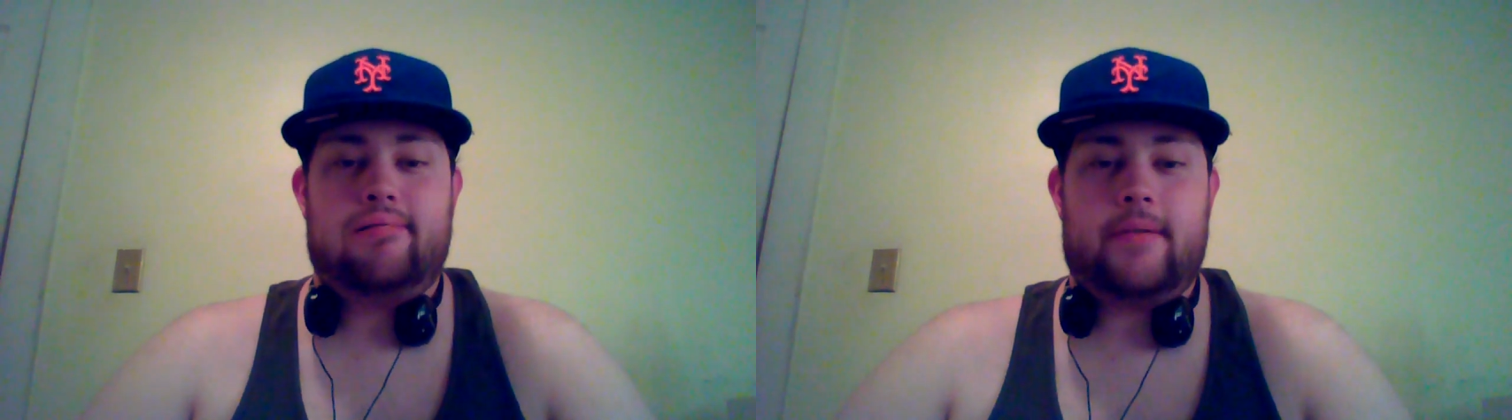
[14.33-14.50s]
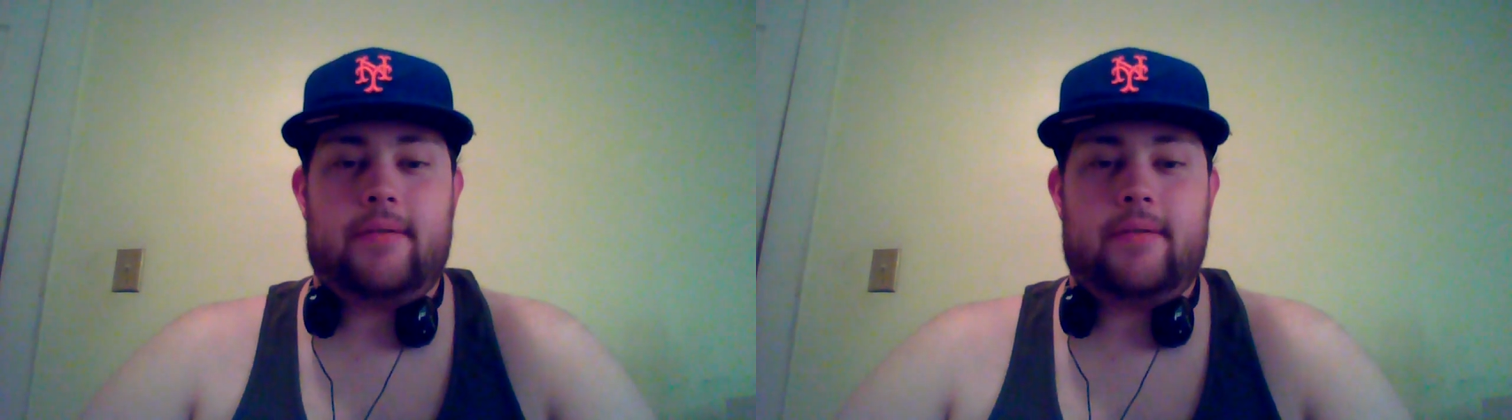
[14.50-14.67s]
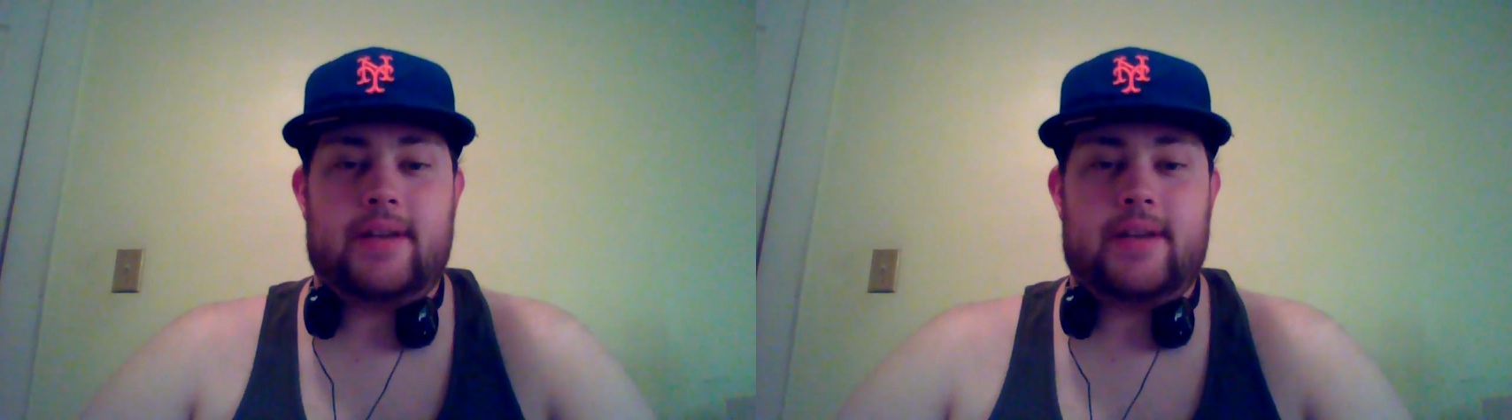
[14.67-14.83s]

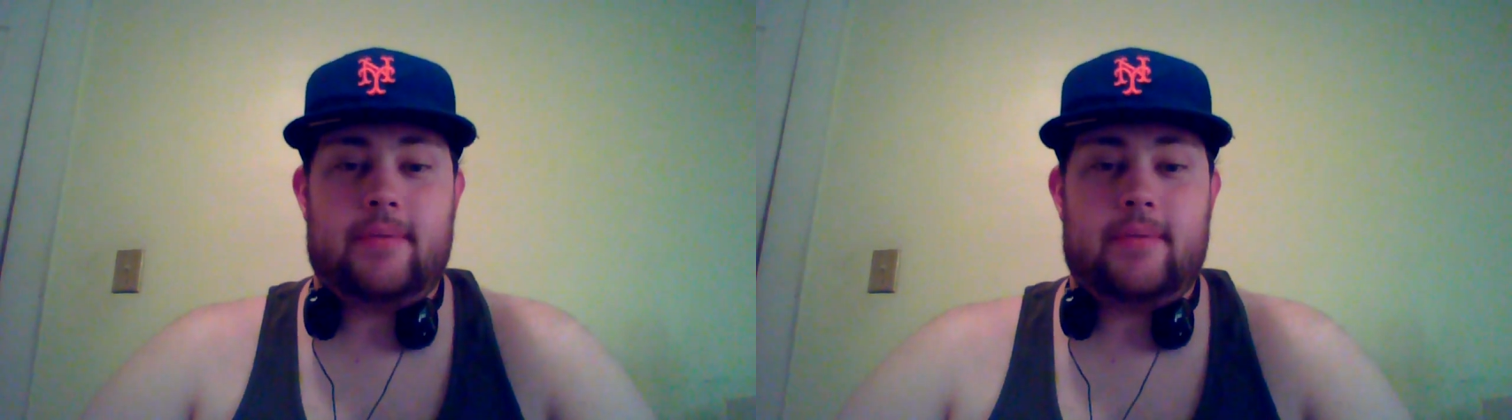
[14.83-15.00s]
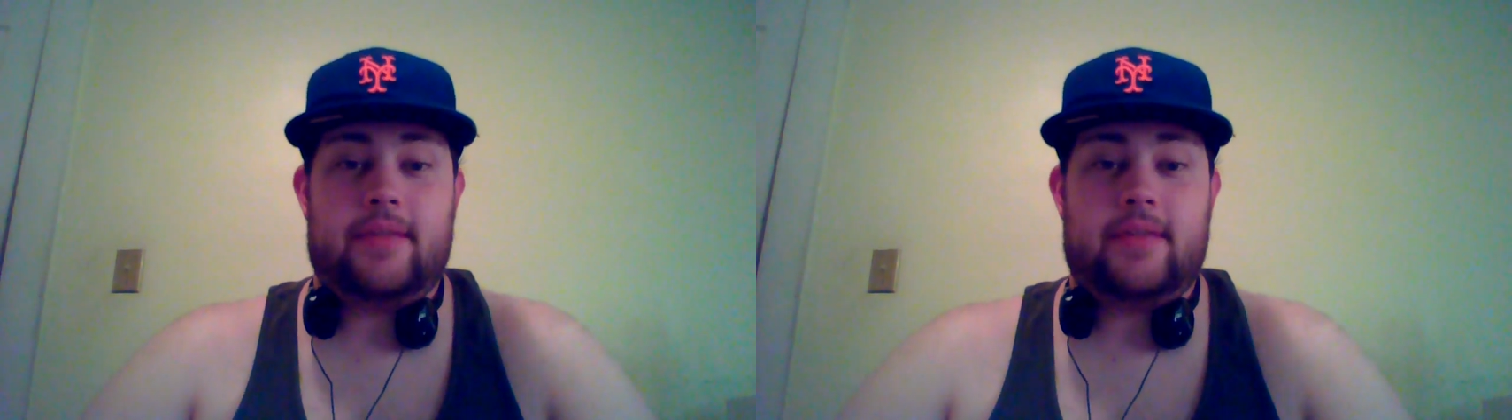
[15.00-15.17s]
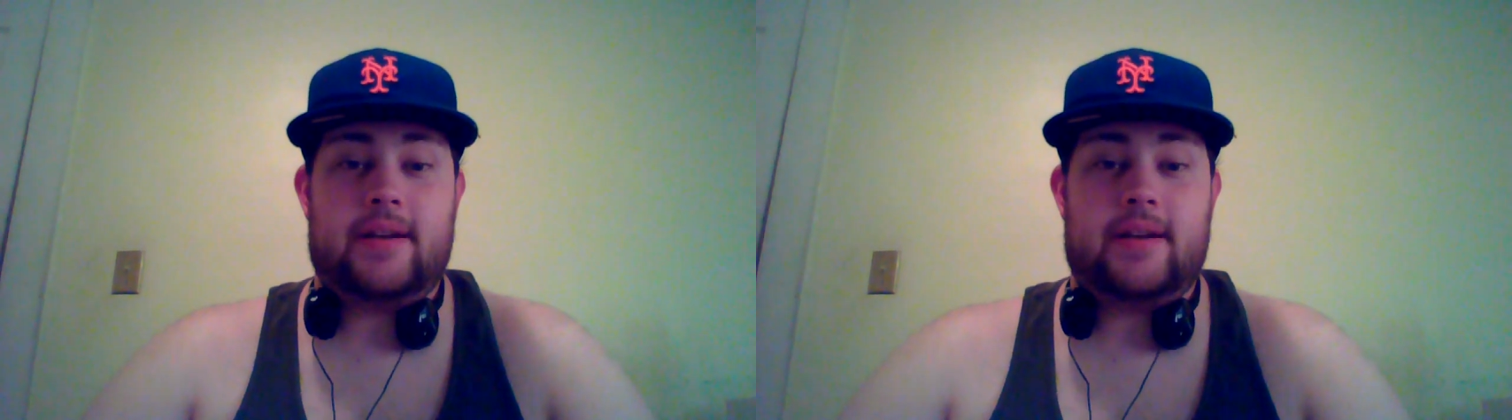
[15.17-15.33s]
I'm gonna talk
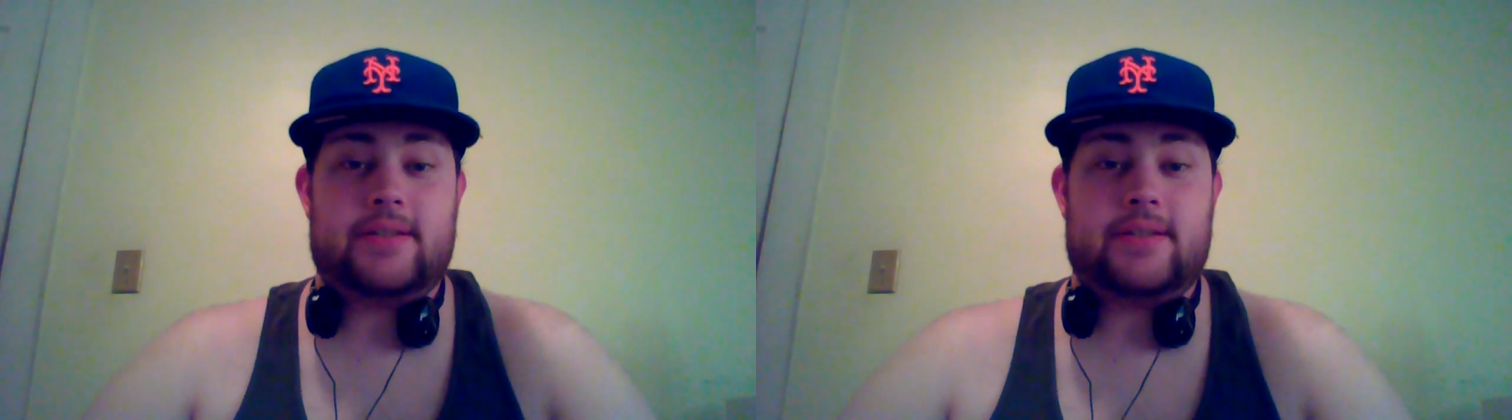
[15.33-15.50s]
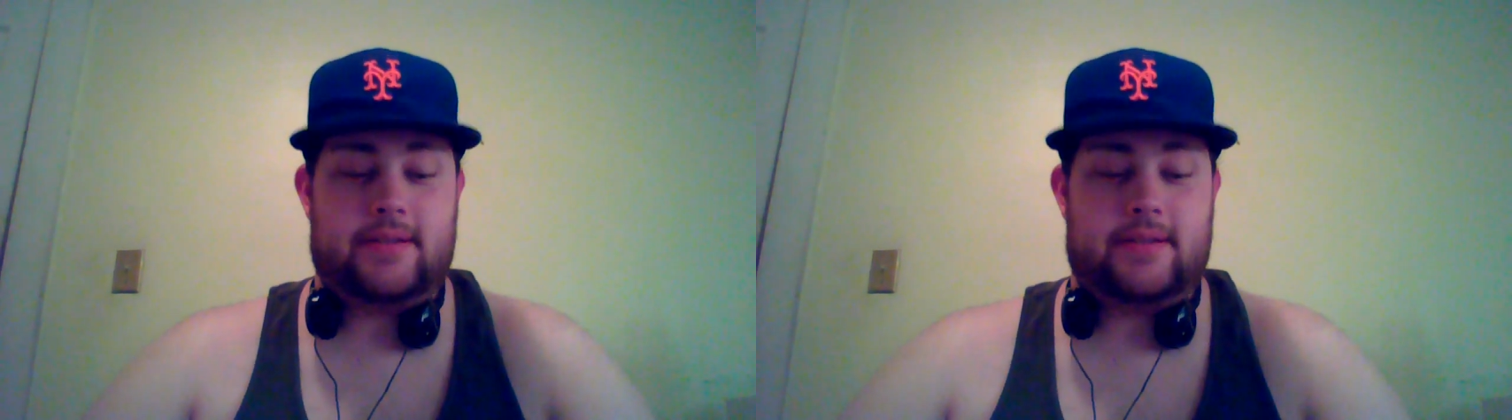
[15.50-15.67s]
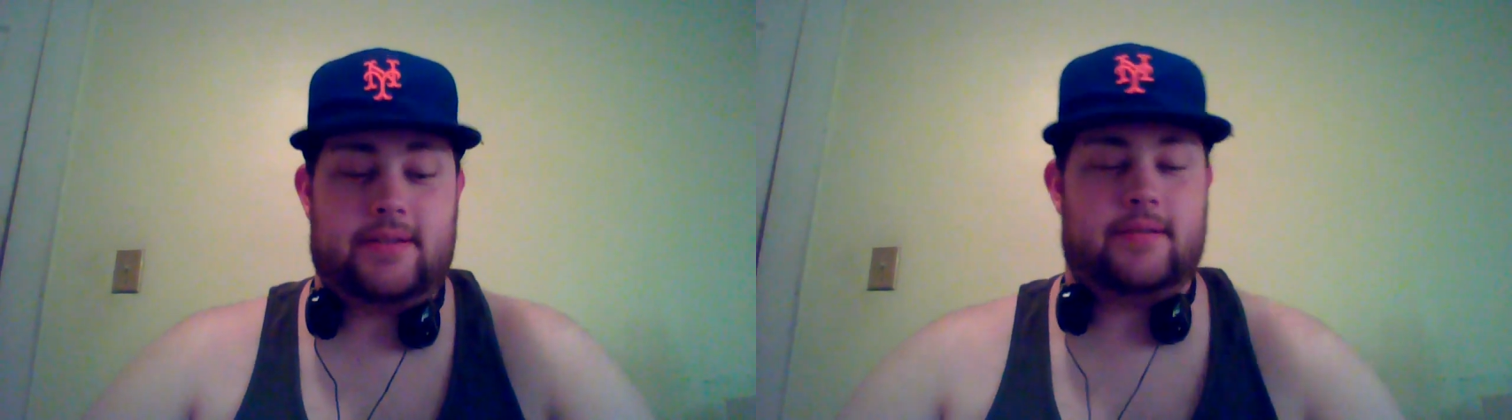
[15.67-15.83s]
about
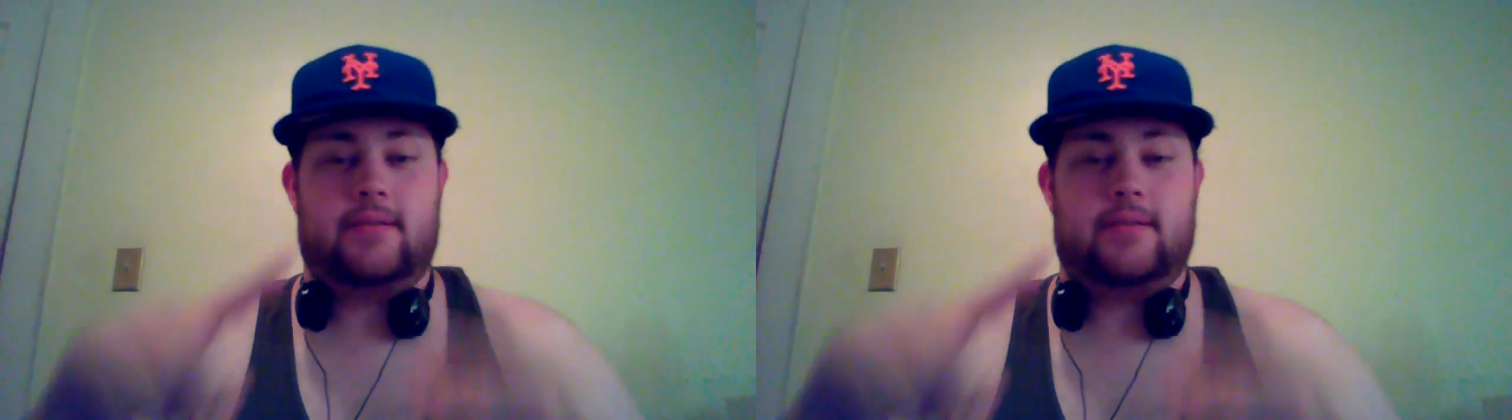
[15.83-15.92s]
things